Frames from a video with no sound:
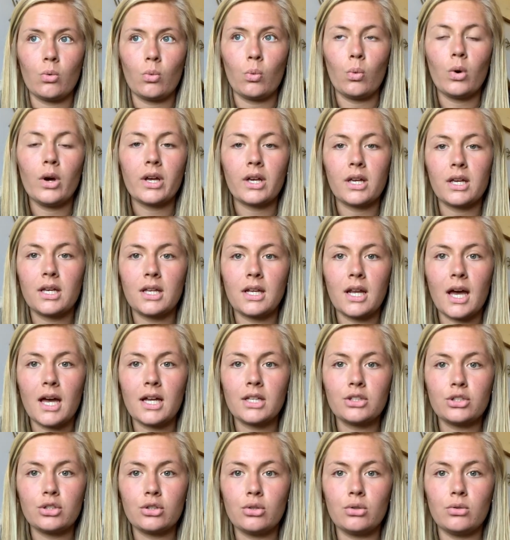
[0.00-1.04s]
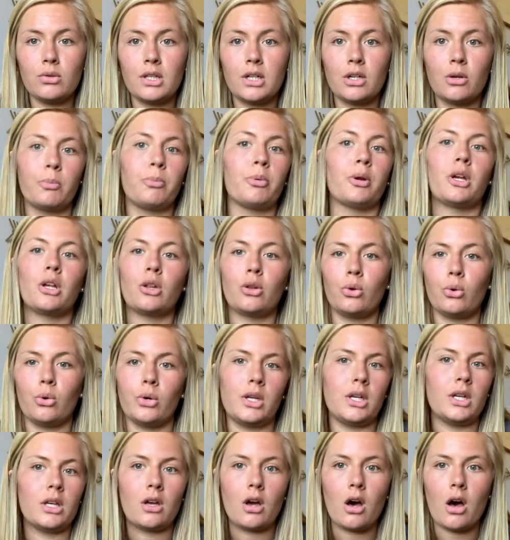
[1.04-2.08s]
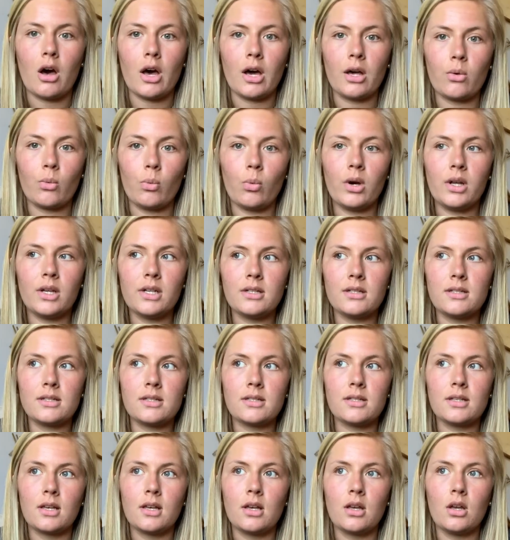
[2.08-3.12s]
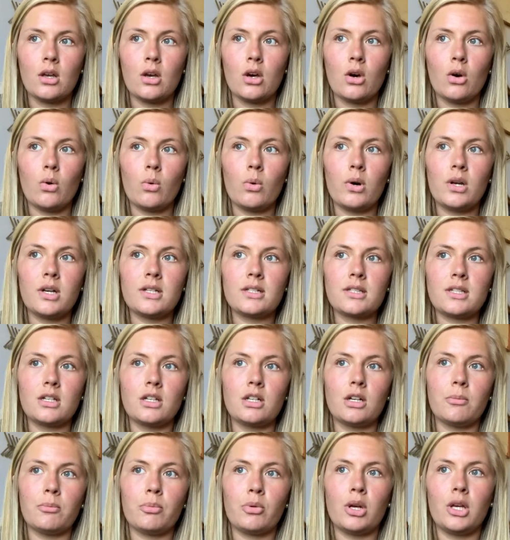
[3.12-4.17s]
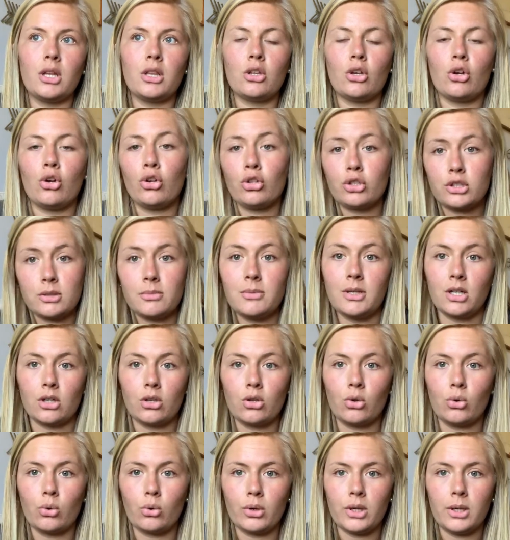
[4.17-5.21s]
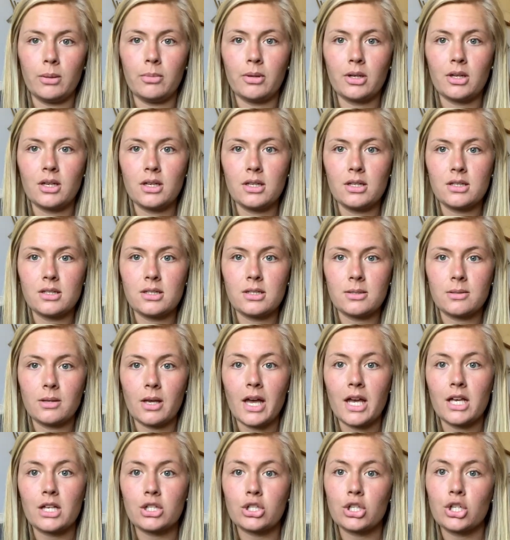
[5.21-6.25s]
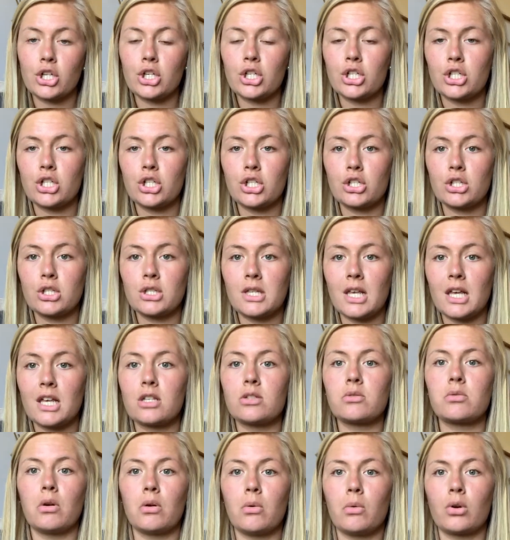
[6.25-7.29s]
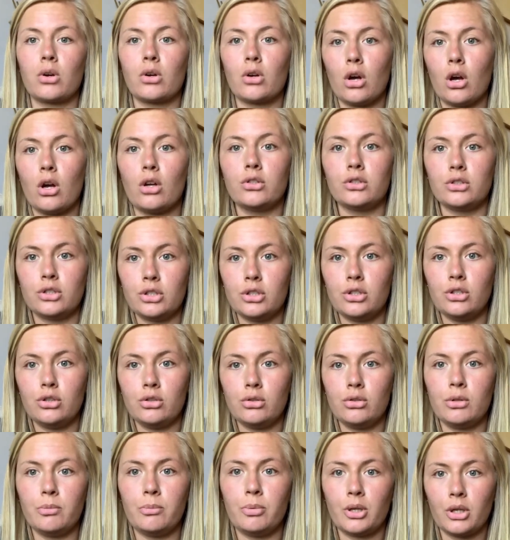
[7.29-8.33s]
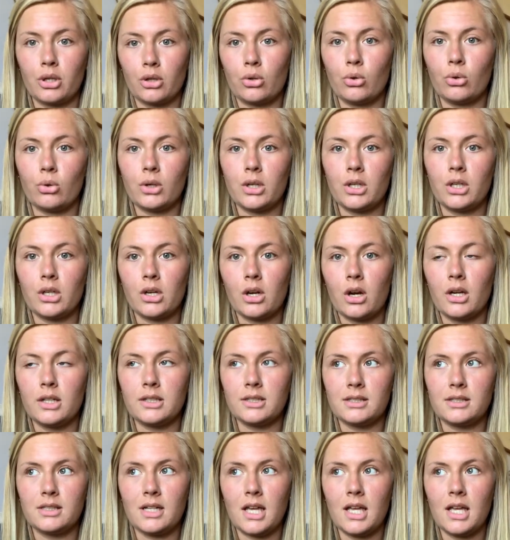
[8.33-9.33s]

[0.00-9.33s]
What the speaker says: what can I do that'll bring glory to God? What is going to bring the ultimate glory? Because as Christians, that's what we're called to do, to bring glory to God's